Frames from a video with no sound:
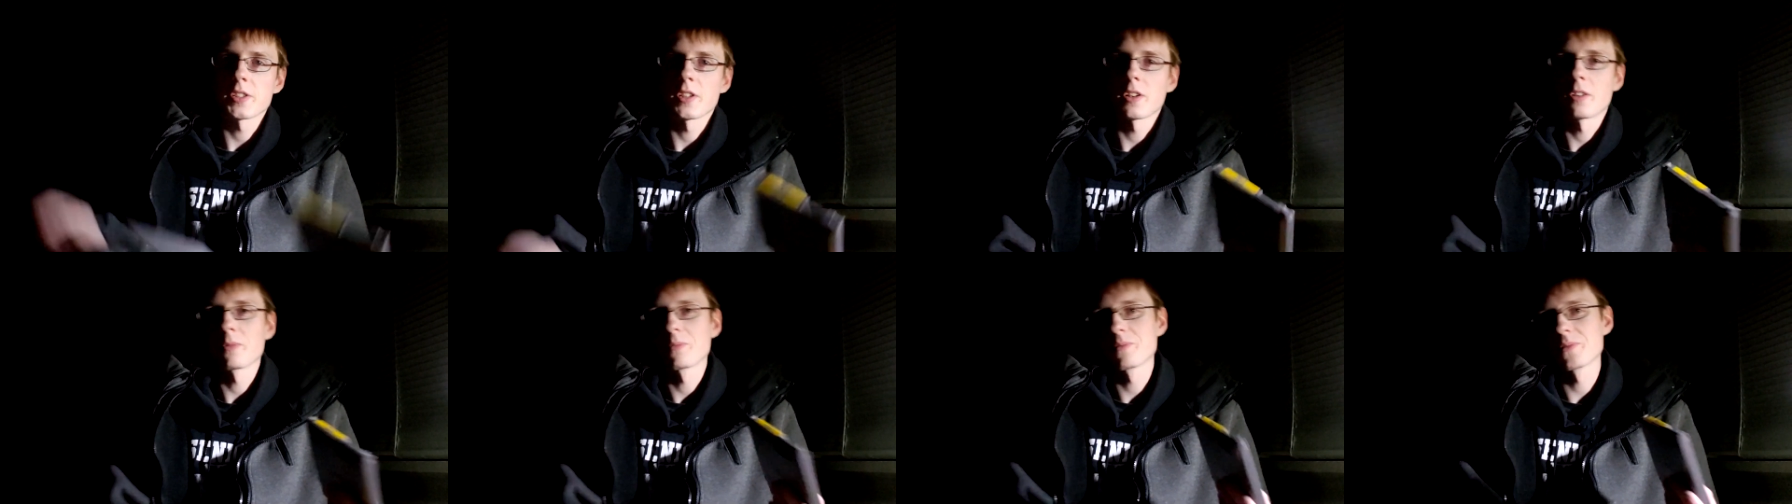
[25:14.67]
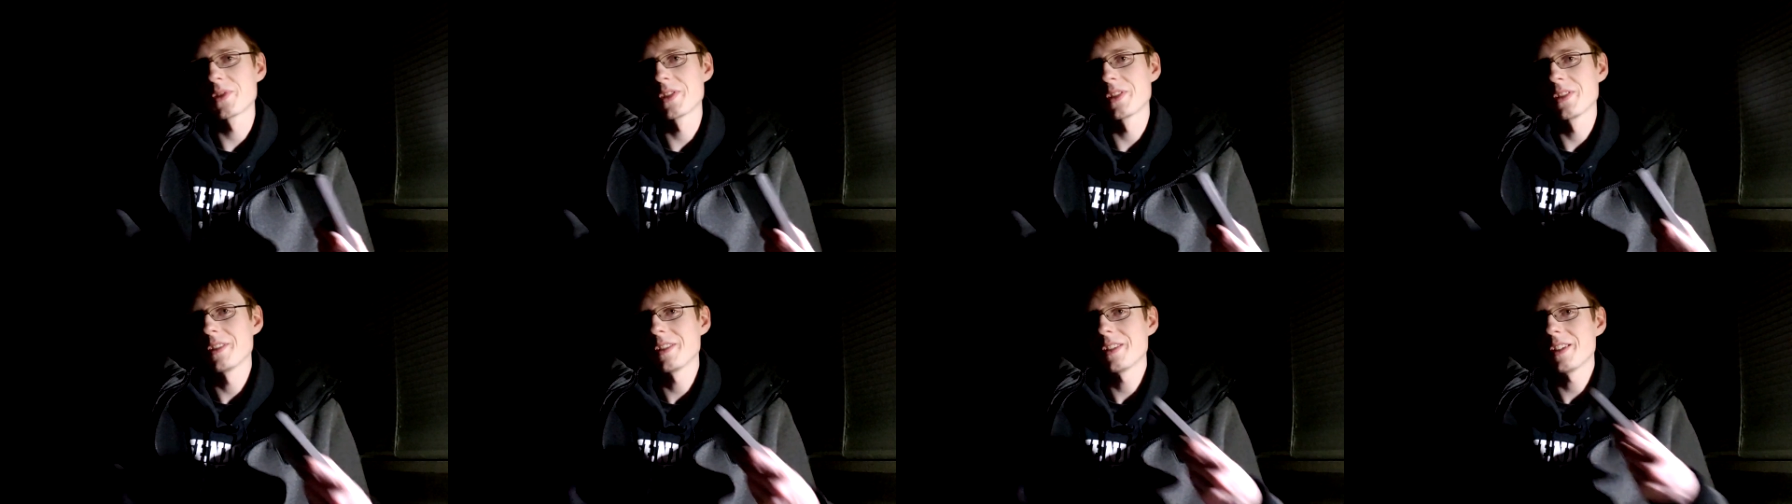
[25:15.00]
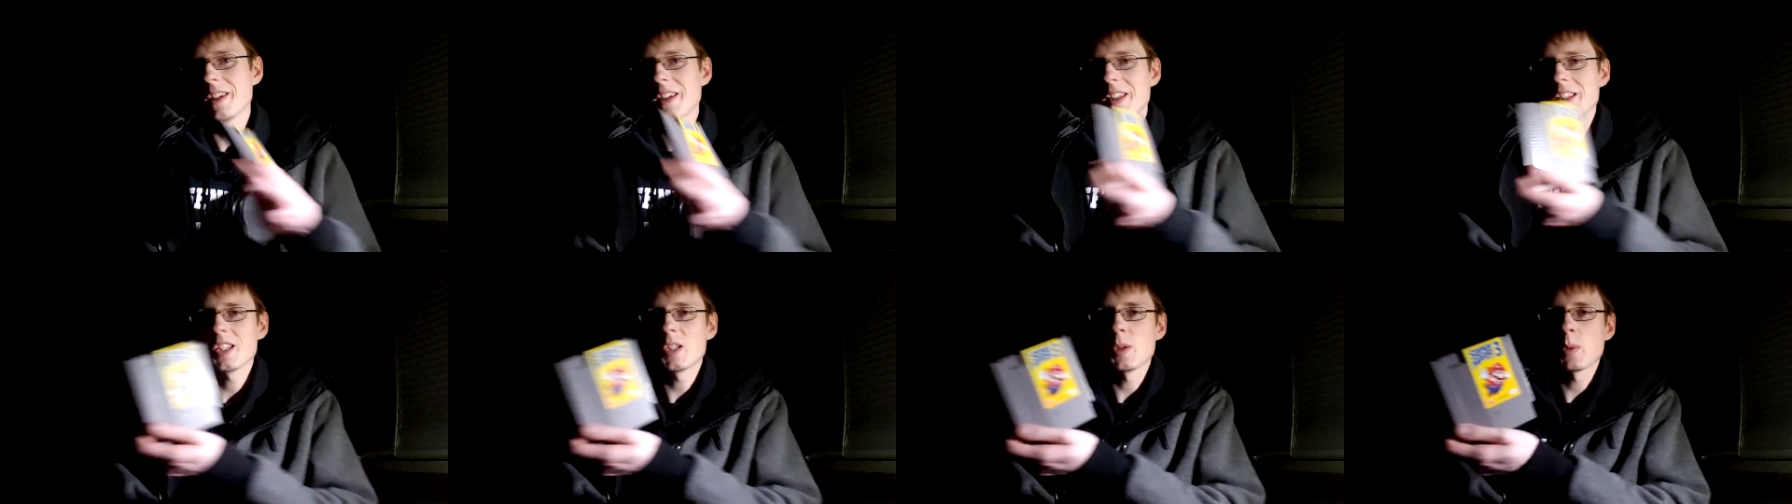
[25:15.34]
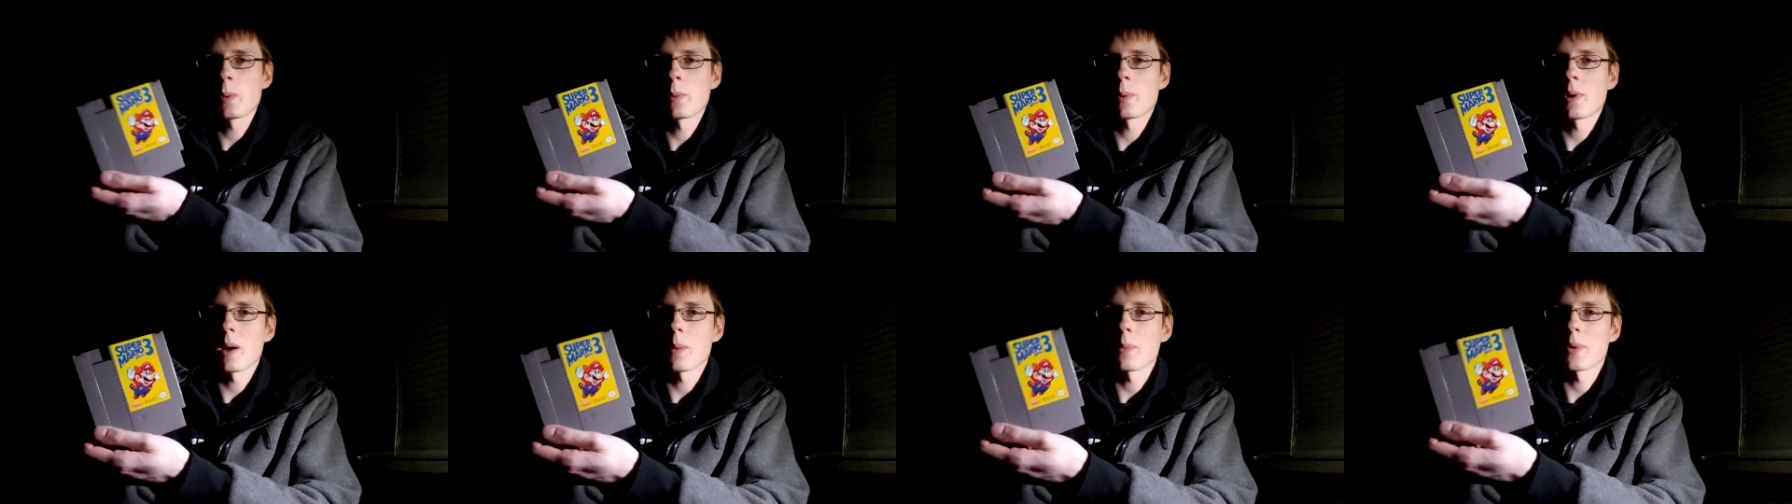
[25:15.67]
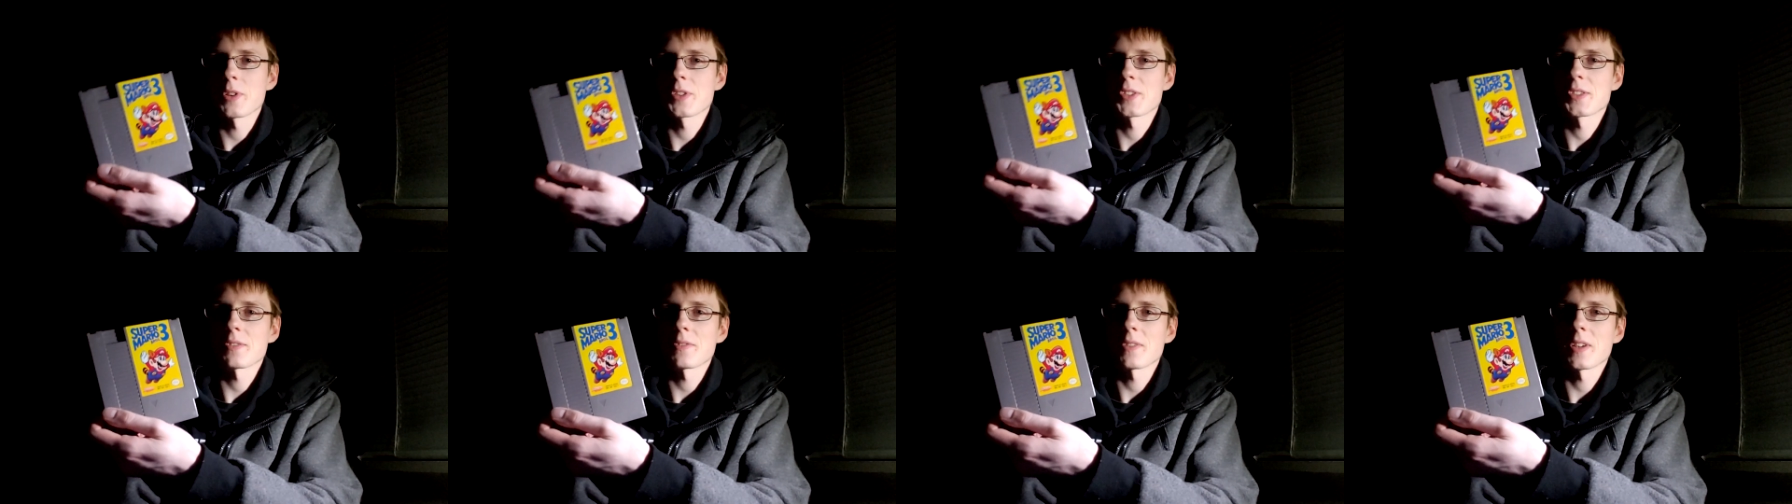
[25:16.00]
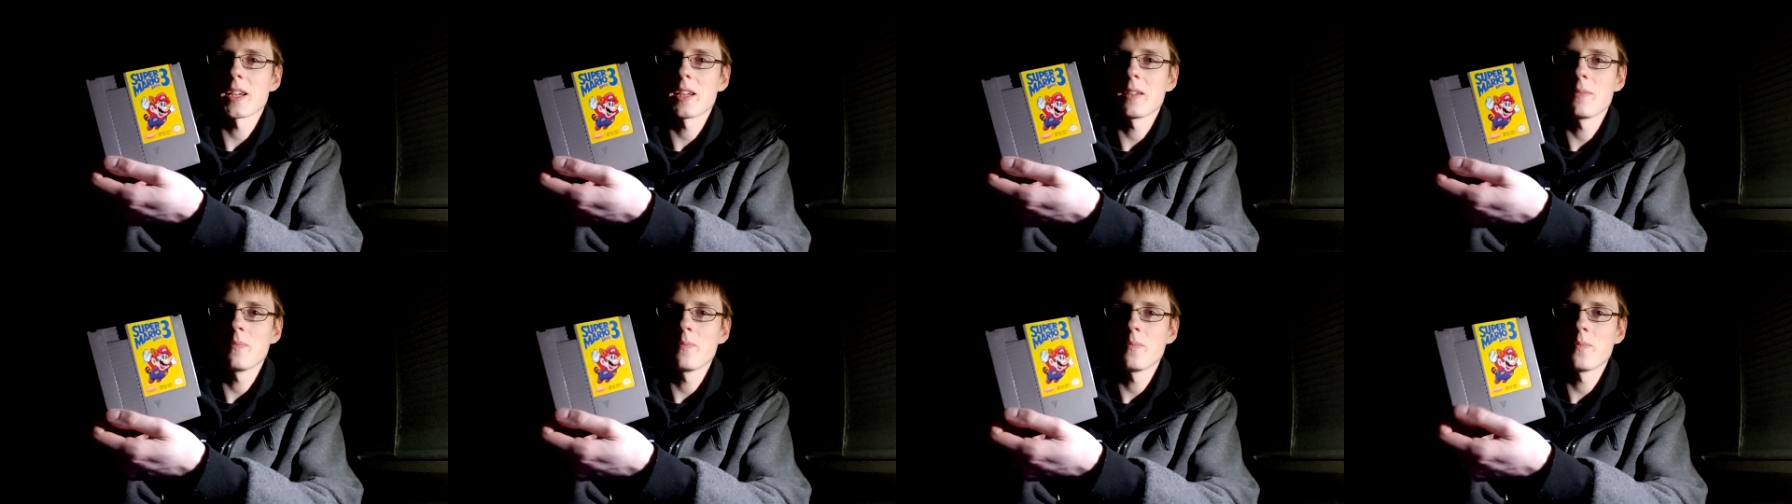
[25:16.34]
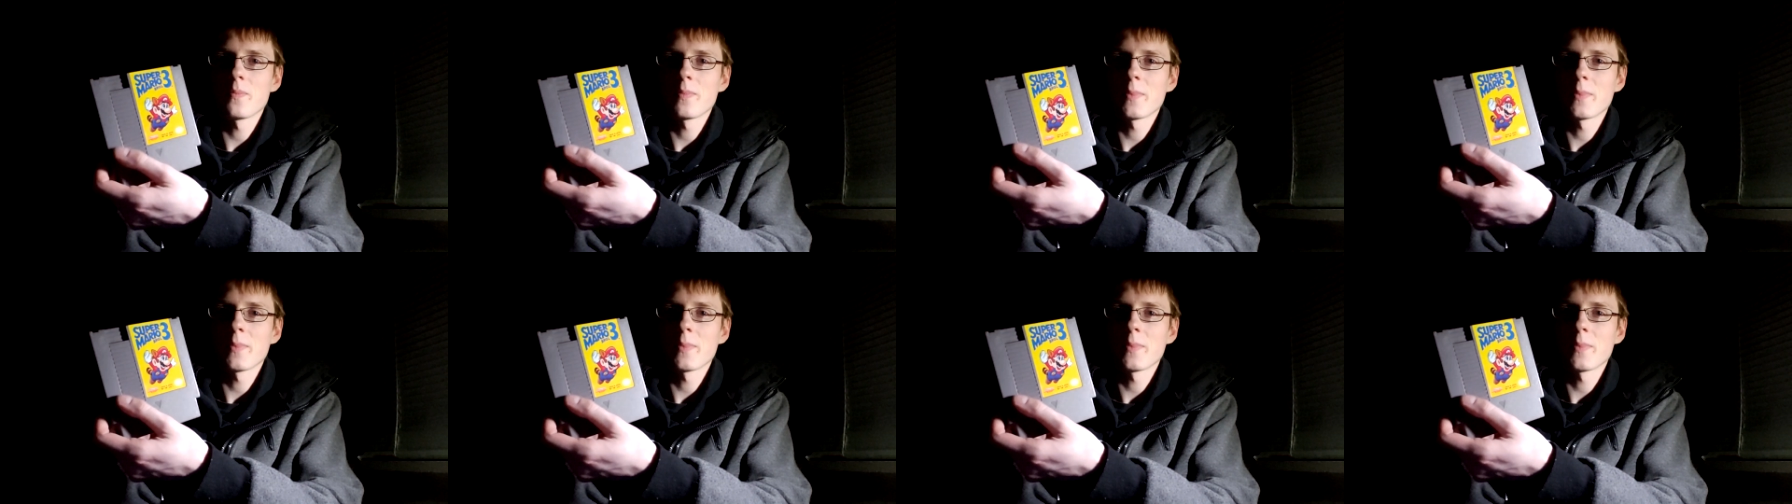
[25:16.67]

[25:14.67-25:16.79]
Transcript: No, Super Mario Bros. 3.